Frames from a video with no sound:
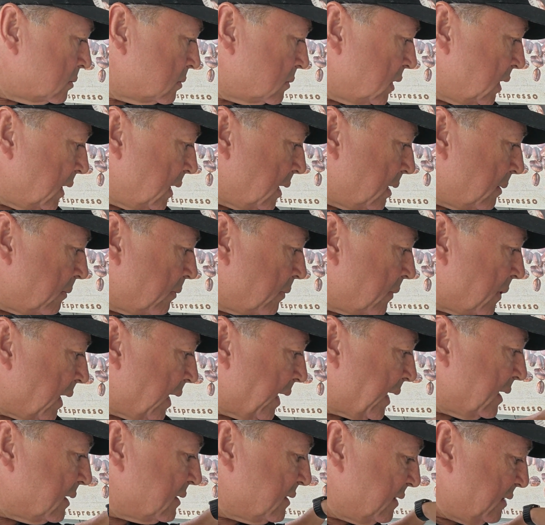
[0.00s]
Yeah, I
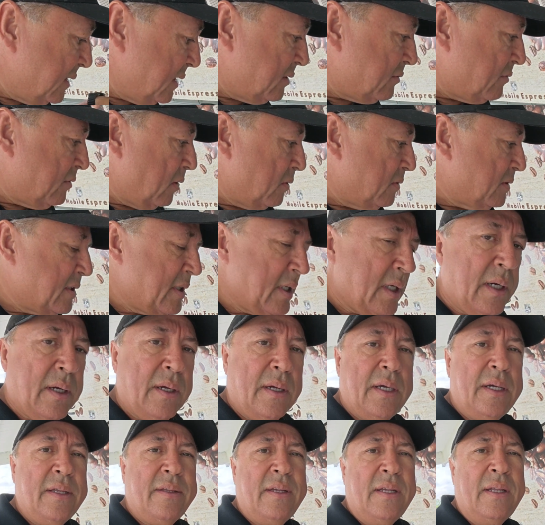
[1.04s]
can see it's roasting.
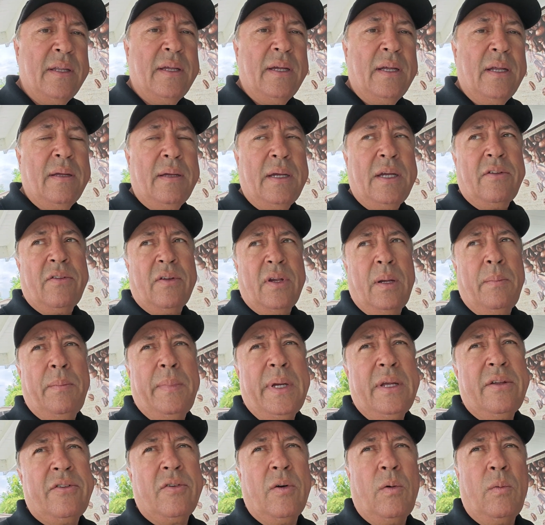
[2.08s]
It's gonna
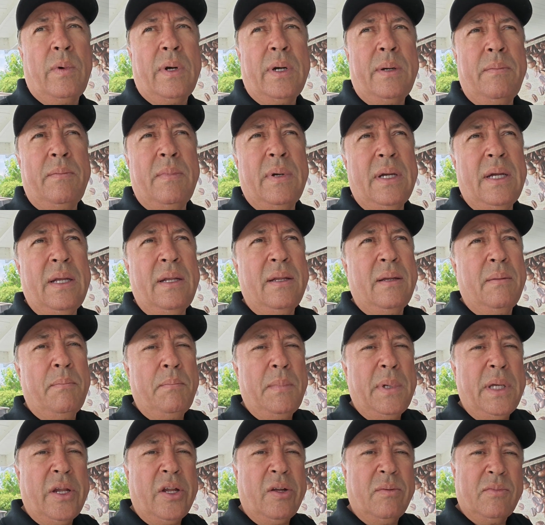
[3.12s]
be somewhere in the
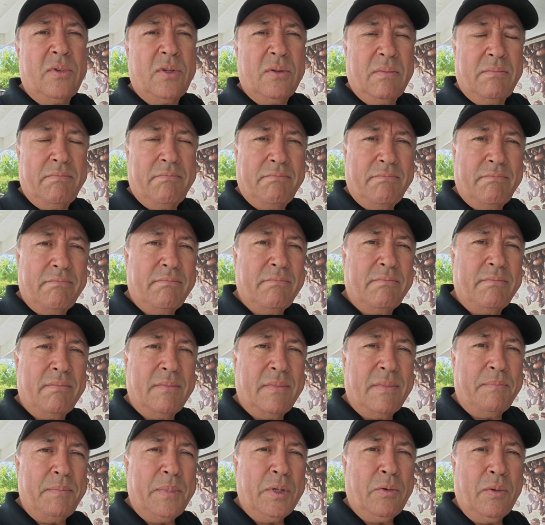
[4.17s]
medium to
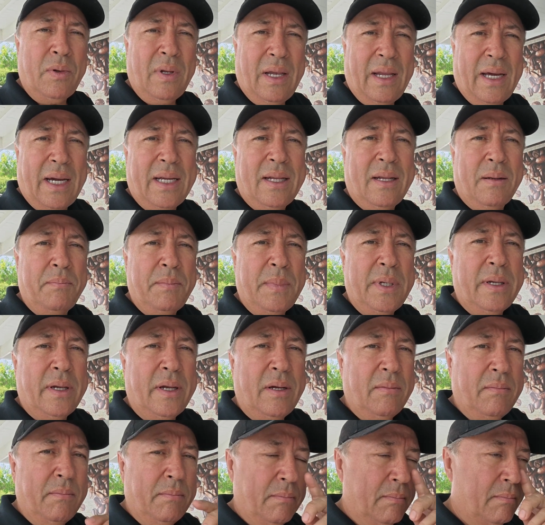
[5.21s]
between light and
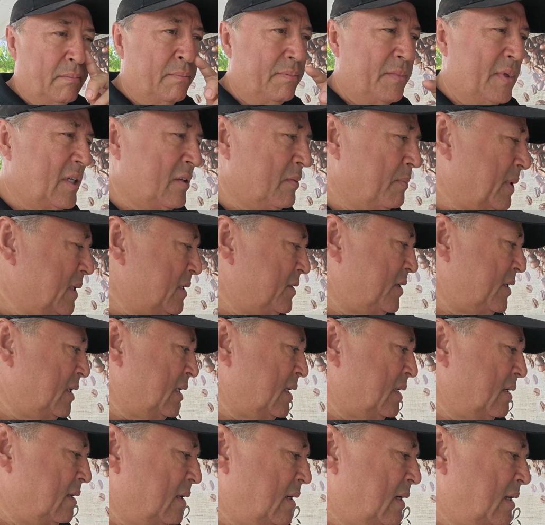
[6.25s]
medium. This
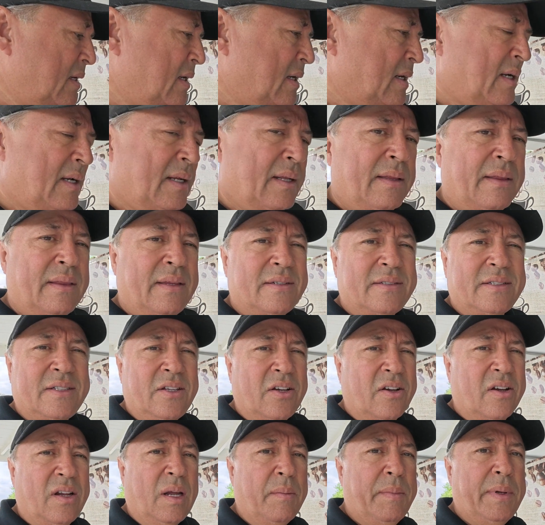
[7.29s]
machine, it's
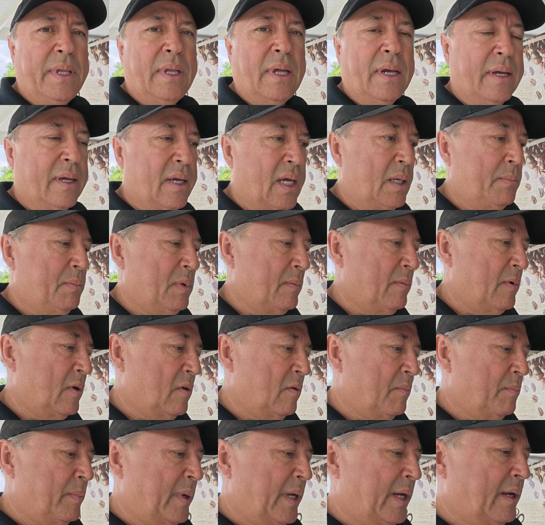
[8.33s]
not gonna be that capable
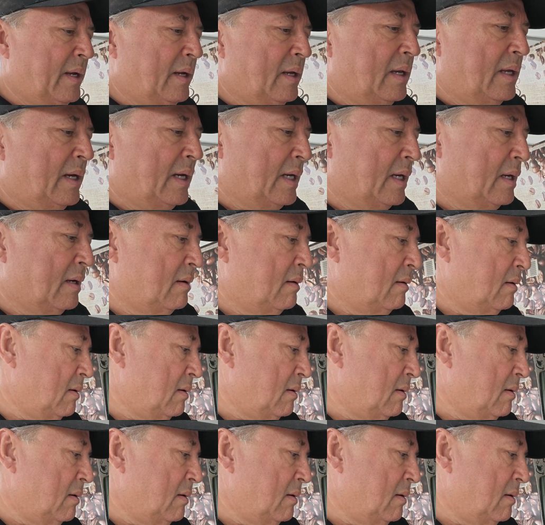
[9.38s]
of being like,